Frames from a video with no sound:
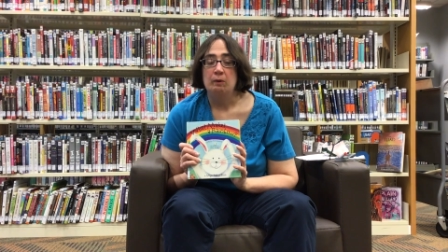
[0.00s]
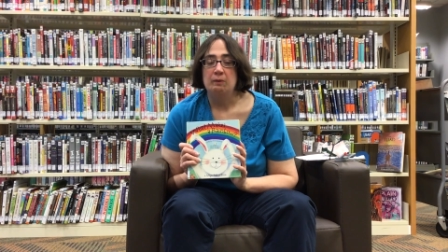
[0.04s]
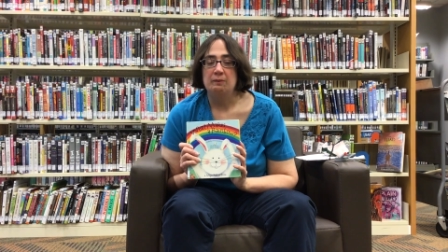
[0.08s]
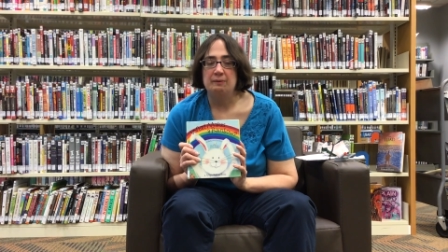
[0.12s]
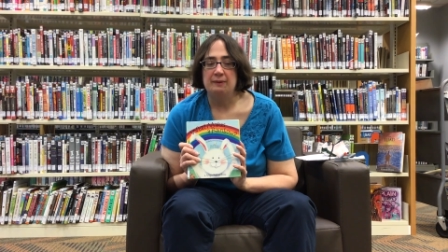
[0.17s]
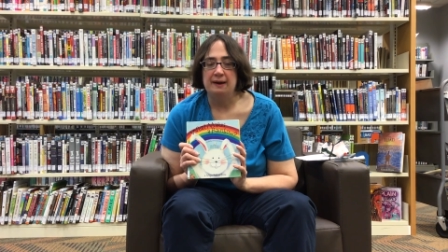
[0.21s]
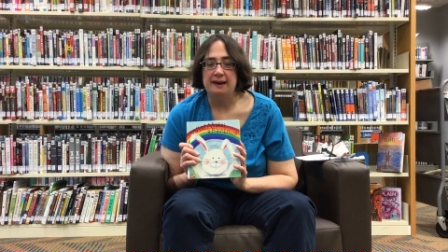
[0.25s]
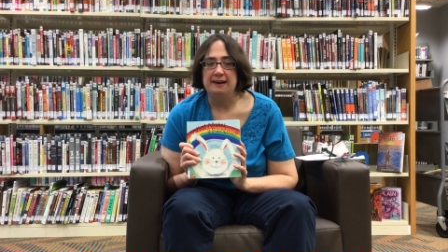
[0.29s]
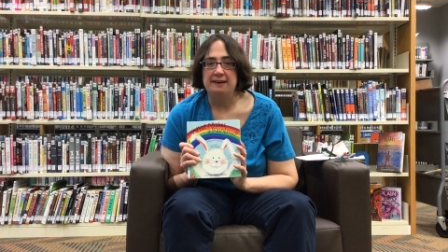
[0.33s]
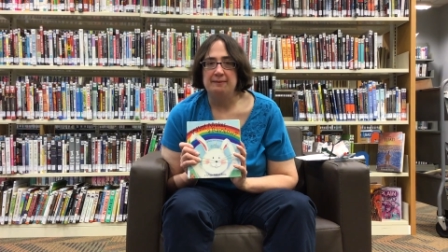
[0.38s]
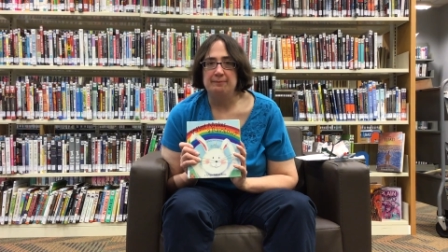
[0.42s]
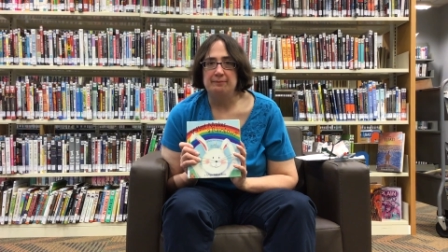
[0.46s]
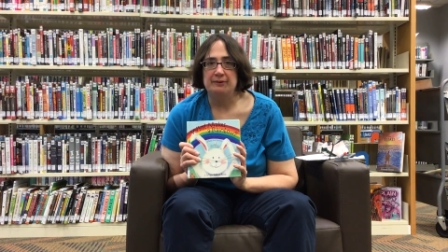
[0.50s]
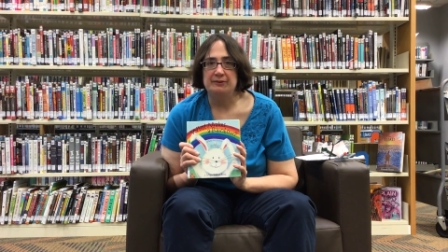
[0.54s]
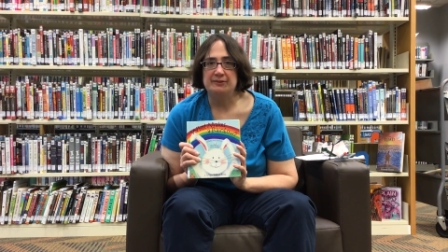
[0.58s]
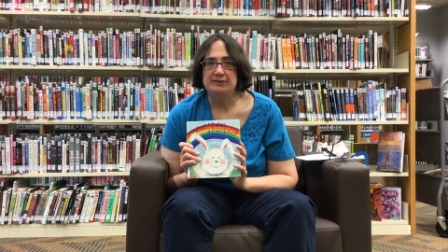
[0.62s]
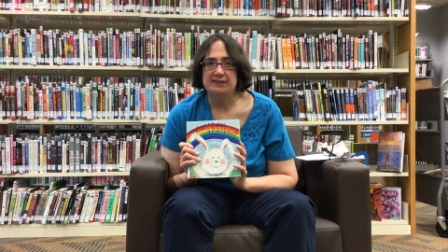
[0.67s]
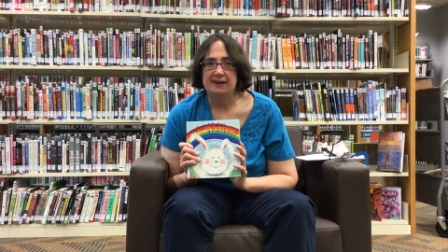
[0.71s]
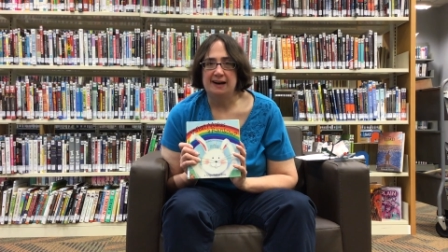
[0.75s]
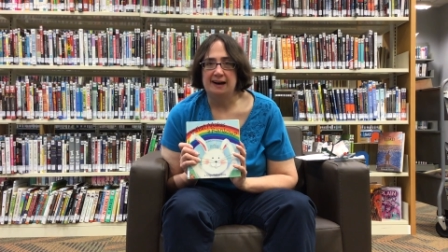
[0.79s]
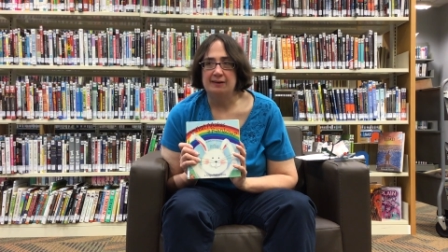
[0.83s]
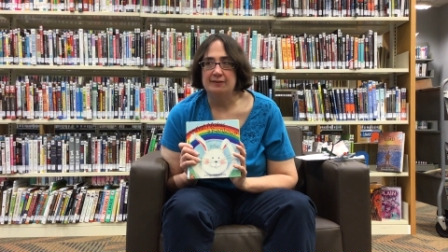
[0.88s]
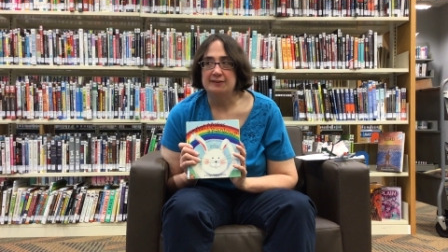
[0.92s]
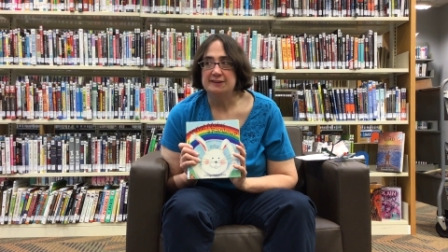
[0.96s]

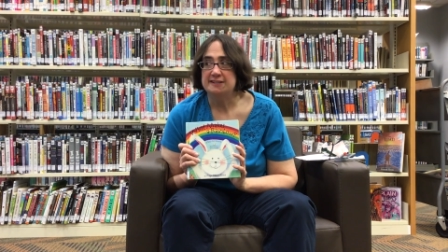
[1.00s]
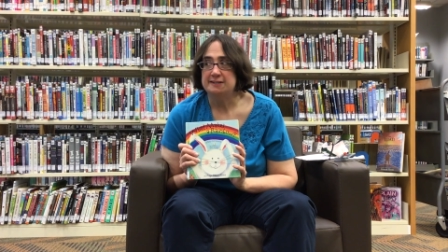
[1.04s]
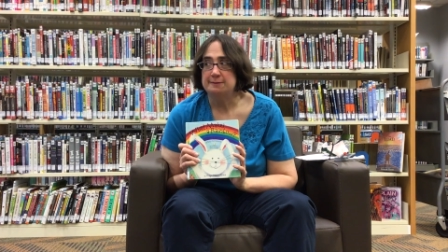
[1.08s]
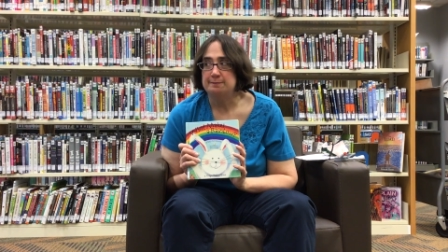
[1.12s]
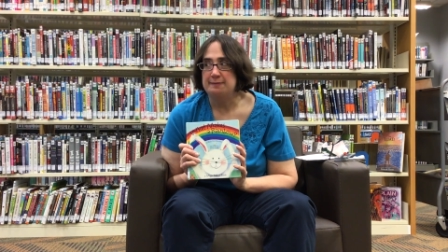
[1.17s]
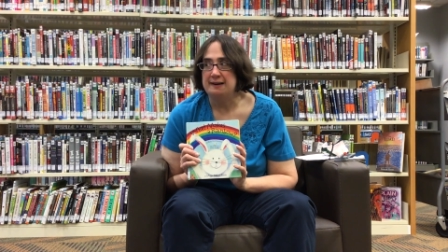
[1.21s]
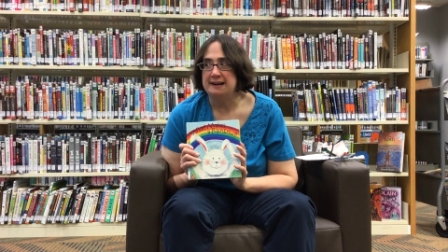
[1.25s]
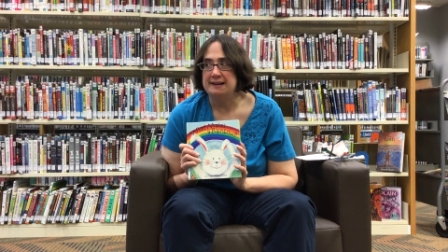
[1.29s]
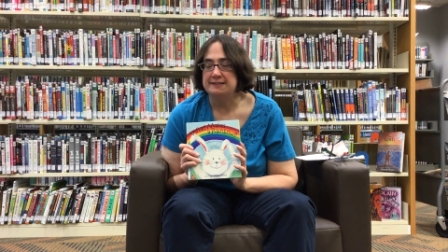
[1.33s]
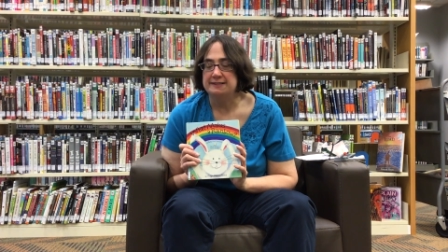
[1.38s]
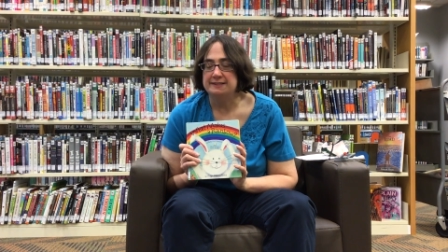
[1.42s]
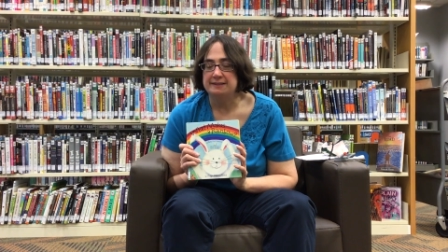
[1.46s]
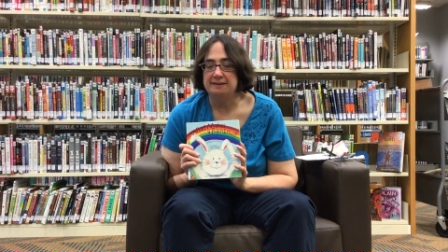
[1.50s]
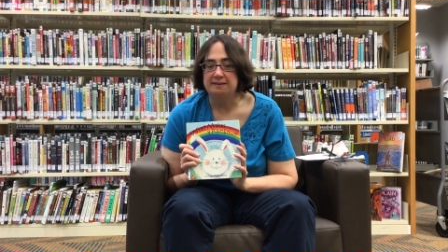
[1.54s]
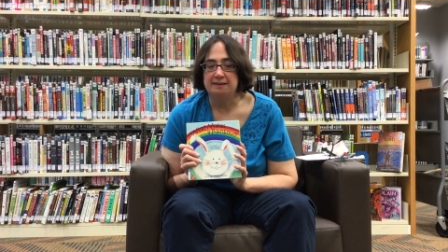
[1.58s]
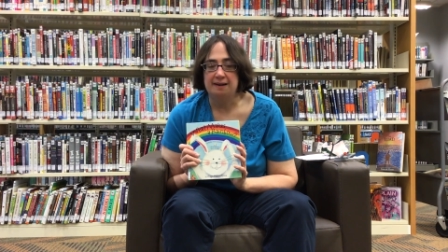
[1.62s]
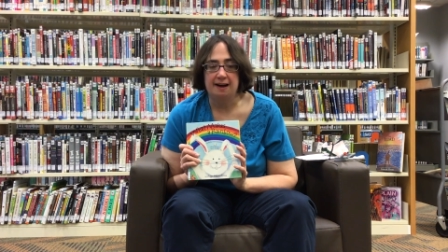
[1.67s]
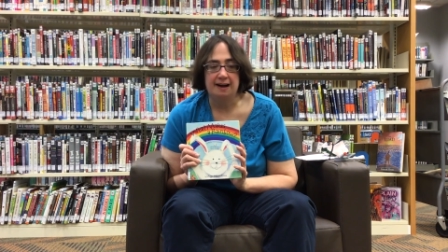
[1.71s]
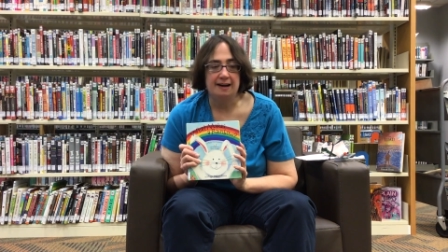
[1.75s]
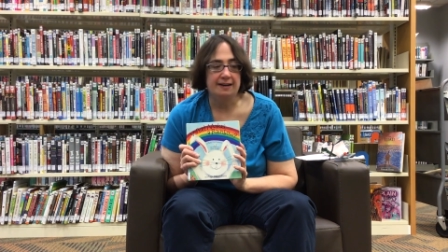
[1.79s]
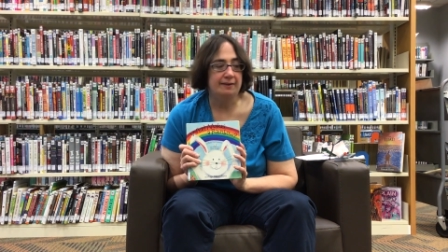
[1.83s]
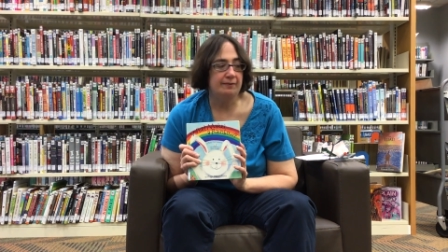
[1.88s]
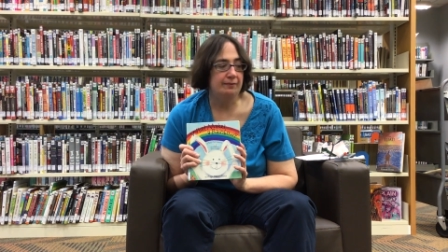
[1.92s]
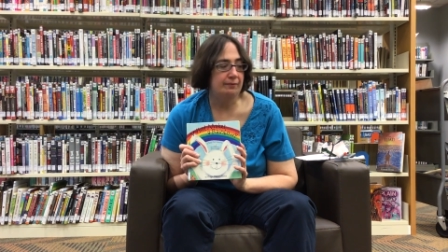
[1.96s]
Rainbows are a special
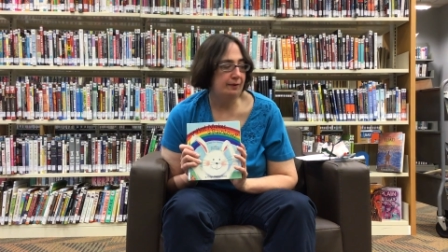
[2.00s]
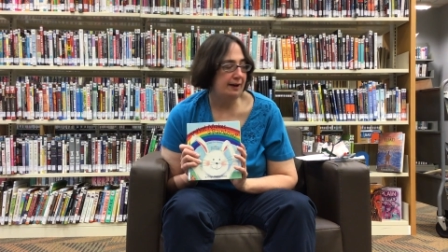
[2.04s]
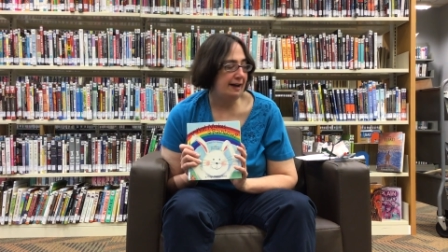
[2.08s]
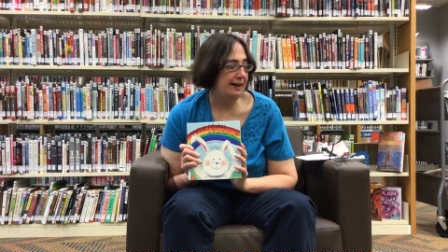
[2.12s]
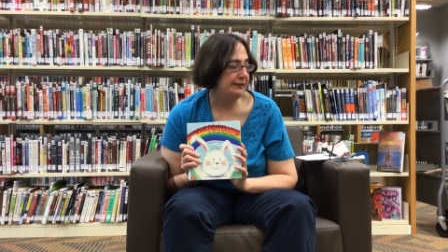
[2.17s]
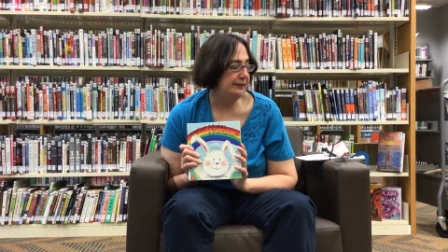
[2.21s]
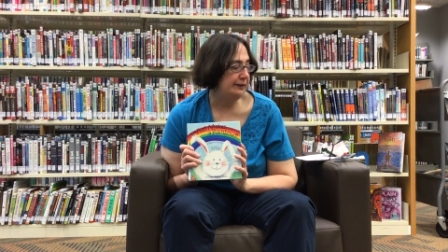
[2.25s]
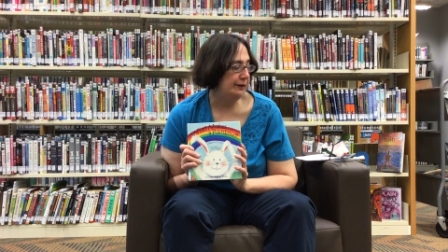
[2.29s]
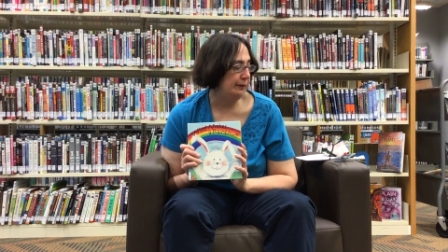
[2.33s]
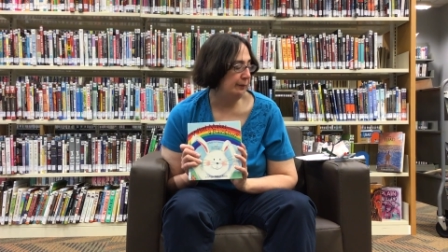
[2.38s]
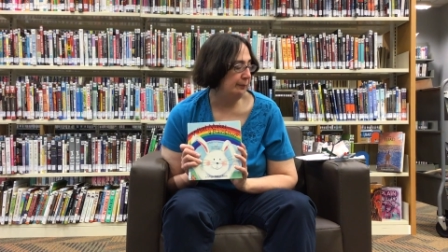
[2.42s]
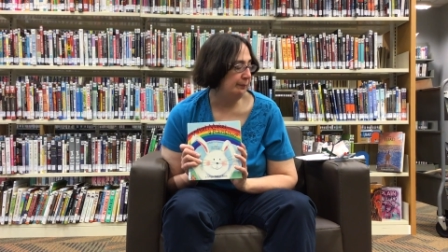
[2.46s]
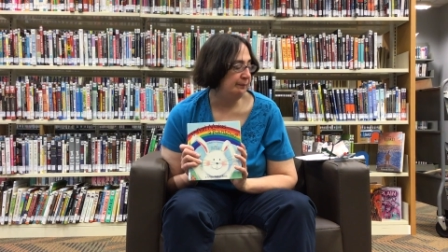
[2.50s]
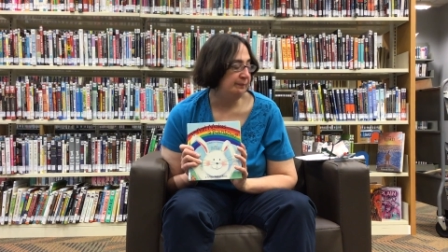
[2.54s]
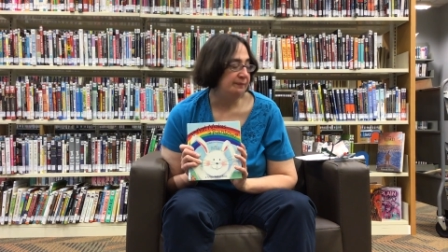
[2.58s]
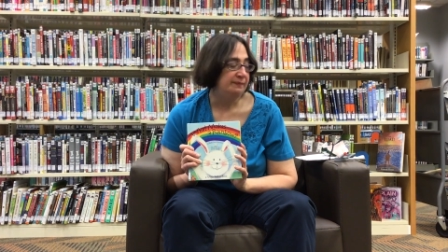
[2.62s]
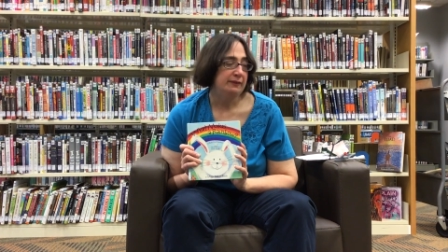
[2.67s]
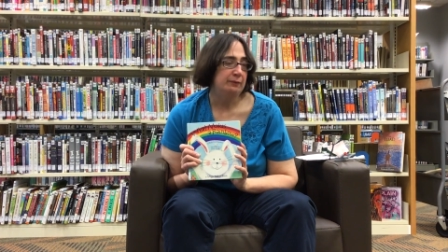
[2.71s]
kind of weather.